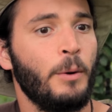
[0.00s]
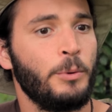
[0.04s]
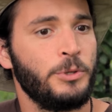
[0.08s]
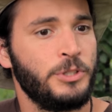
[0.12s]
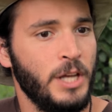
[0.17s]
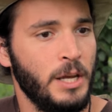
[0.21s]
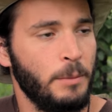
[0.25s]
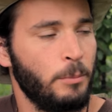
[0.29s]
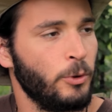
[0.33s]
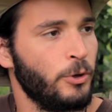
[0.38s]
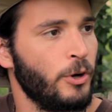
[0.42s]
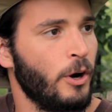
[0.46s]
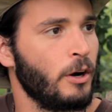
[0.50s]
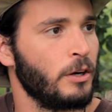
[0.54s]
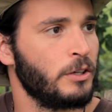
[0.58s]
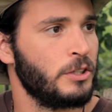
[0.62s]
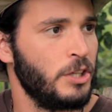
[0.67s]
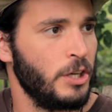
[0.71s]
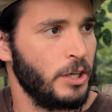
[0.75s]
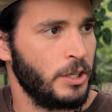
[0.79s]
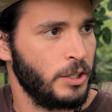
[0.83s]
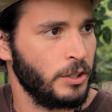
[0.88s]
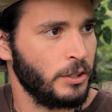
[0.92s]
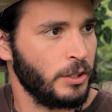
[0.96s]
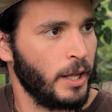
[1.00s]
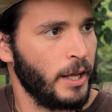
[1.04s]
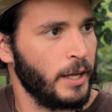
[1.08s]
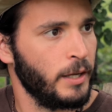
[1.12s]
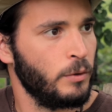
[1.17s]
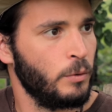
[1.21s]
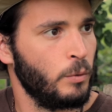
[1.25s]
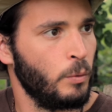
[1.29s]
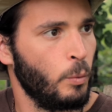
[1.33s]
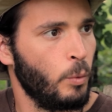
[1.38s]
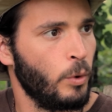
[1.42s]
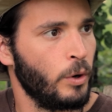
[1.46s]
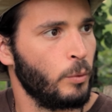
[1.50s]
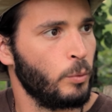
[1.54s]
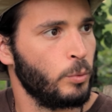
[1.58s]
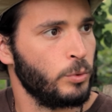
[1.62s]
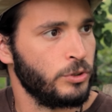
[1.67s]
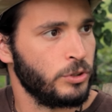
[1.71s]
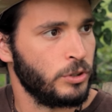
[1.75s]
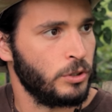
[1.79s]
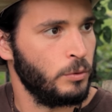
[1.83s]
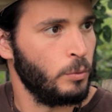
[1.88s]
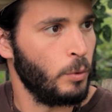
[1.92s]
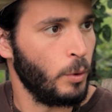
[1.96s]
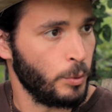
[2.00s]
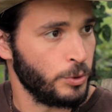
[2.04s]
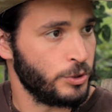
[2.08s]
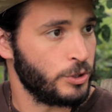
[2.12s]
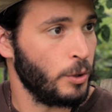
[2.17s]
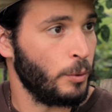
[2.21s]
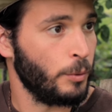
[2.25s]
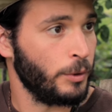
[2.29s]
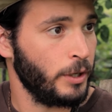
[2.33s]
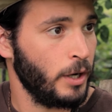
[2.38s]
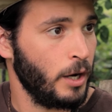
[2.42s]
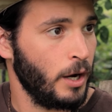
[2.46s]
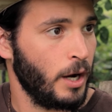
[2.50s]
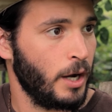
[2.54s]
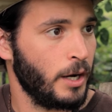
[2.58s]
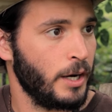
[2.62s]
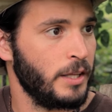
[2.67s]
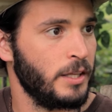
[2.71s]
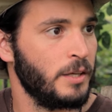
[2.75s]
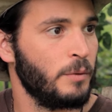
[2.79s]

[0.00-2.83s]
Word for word: I was able to articulate what was going on.